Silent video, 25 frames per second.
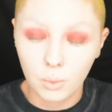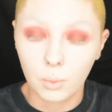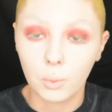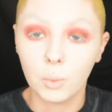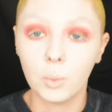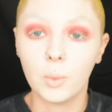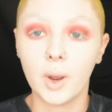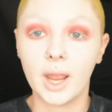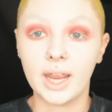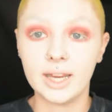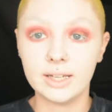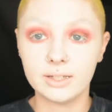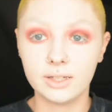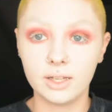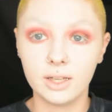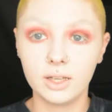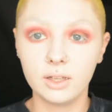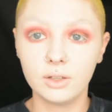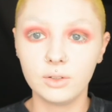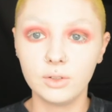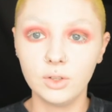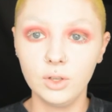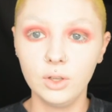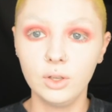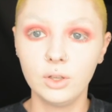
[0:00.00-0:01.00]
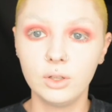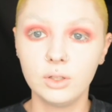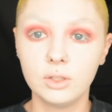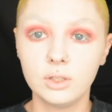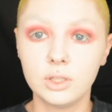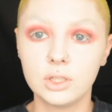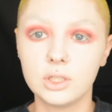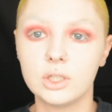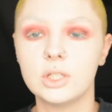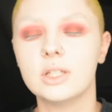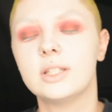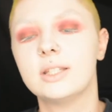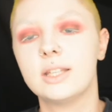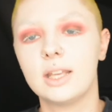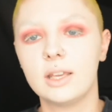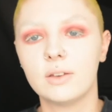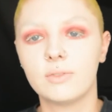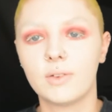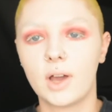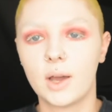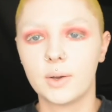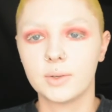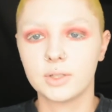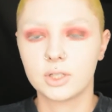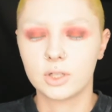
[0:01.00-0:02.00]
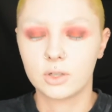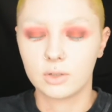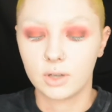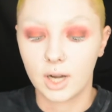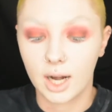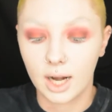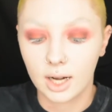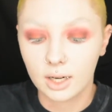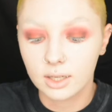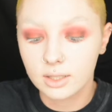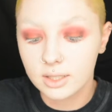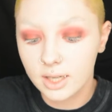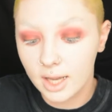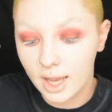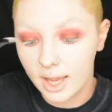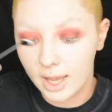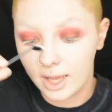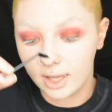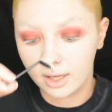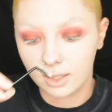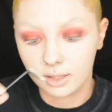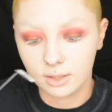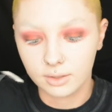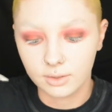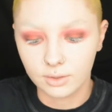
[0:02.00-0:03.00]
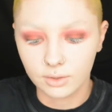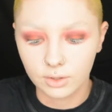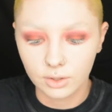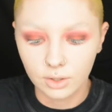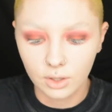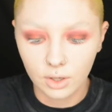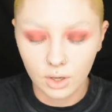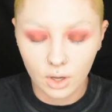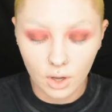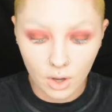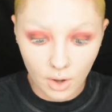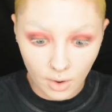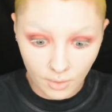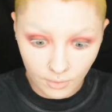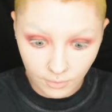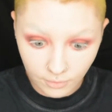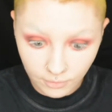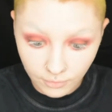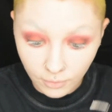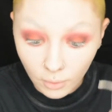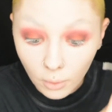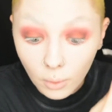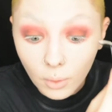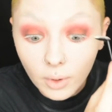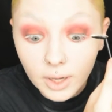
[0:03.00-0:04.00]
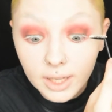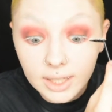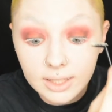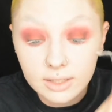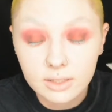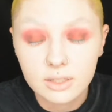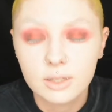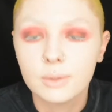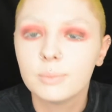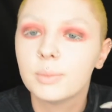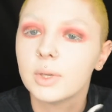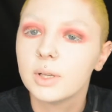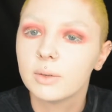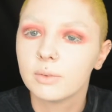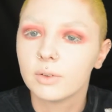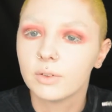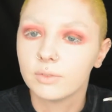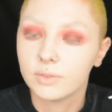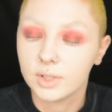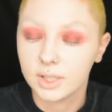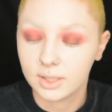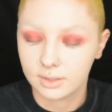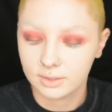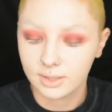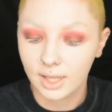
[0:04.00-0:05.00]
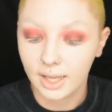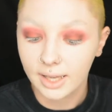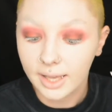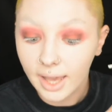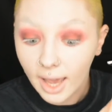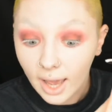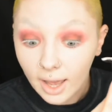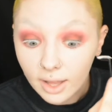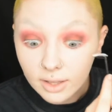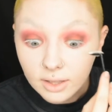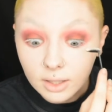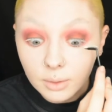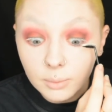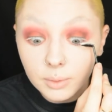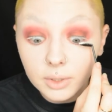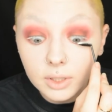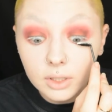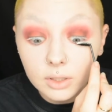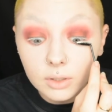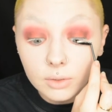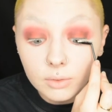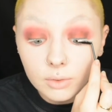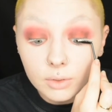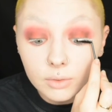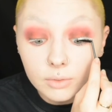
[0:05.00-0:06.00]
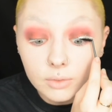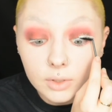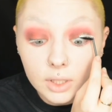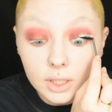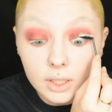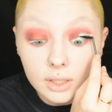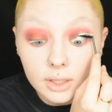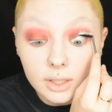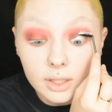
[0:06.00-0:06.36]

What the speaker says: waiting to see if I was correct and for it to be revealed, like how they were gonna reveal